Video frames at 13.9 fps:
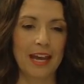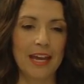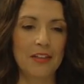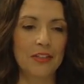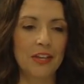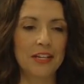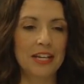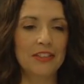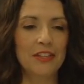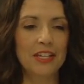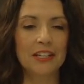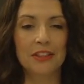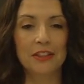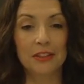And then I
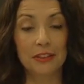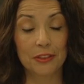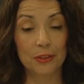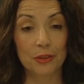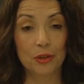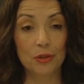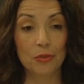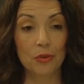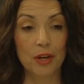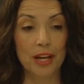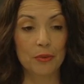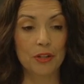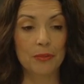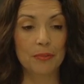think a third
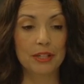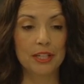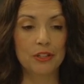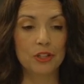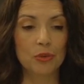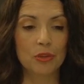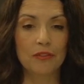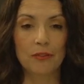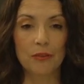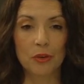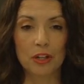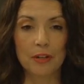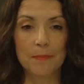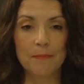way would be to
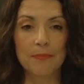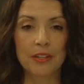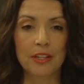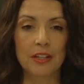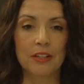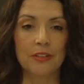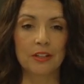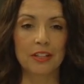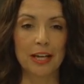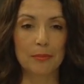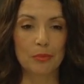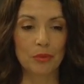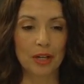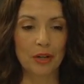inform the
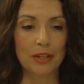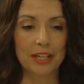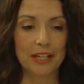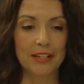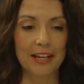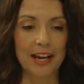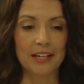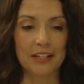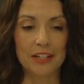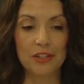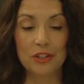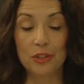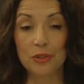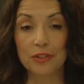librarian on
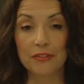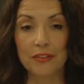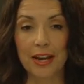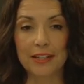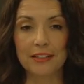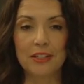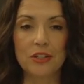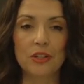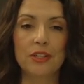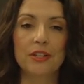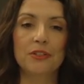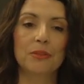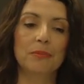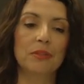issues affecting your
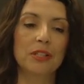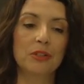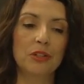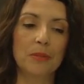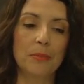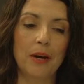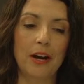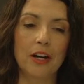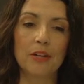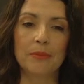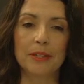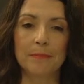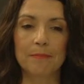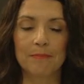discipline or
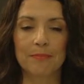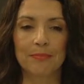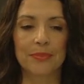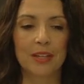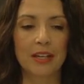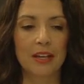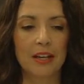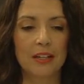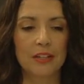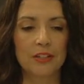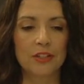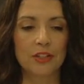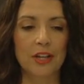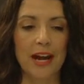department.
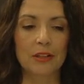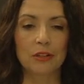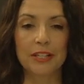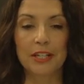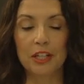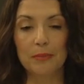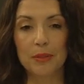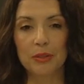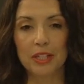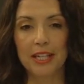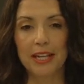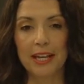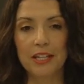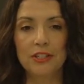Scholarly
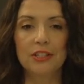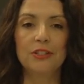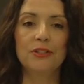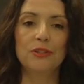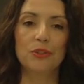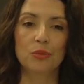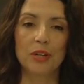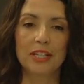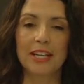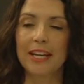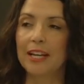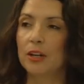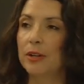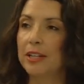communications is one
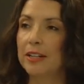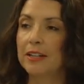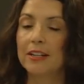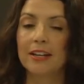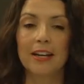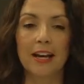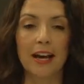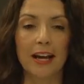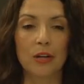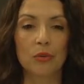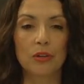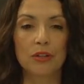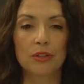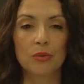area. I
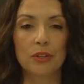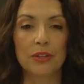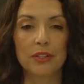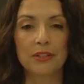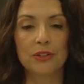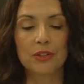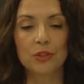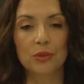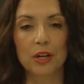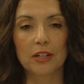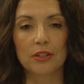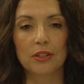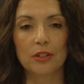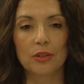worked with an
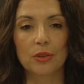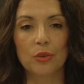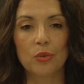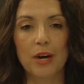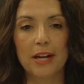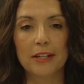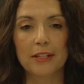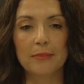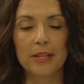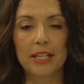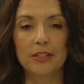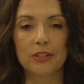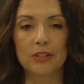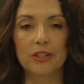instructor who wanted
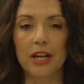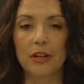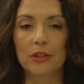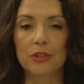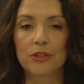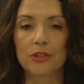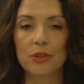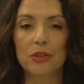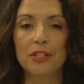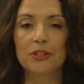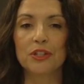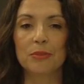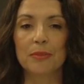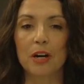me to tell her
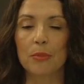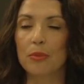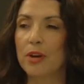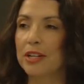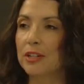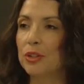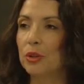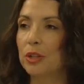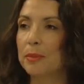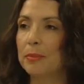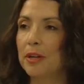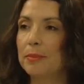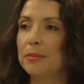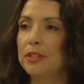students about predatory
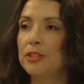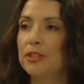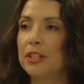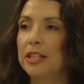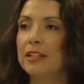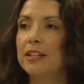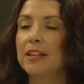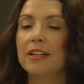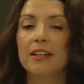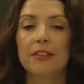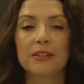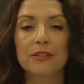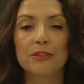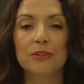publishing.
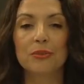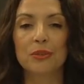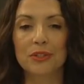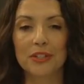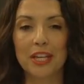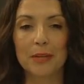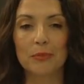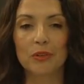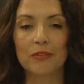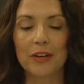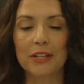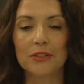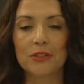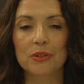This was a
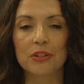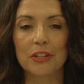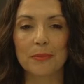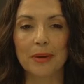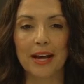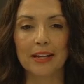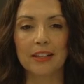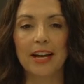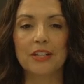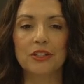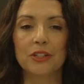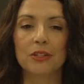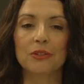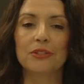professor in the
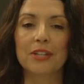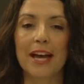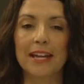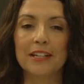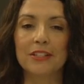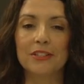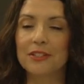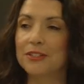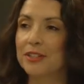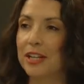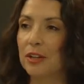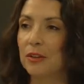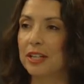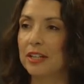biological sciences
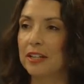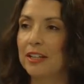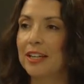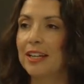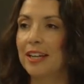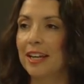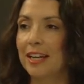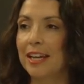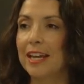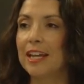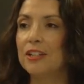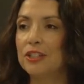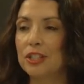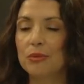area,
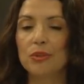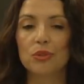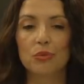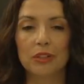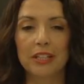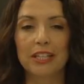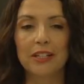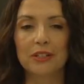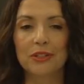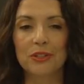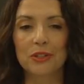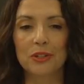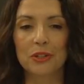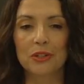And she was really
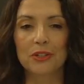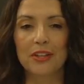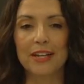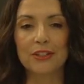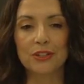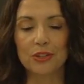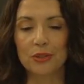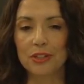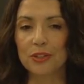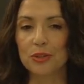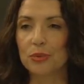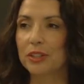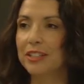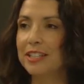concerned that
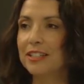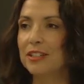students really